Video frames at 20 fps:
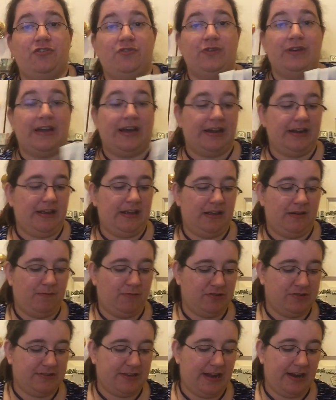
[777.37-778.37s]
Lugana in
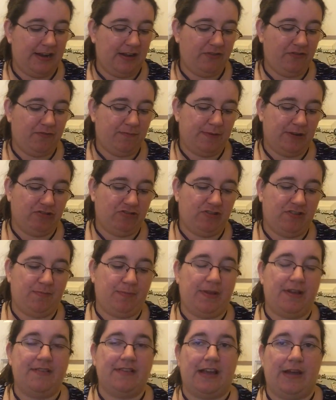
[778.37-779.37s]
Mercedes from Picture This
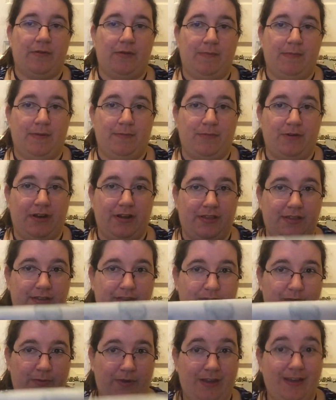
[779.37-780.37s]
Plus. I remembered it
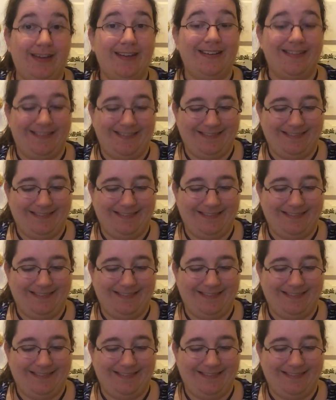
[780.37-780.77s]
this week.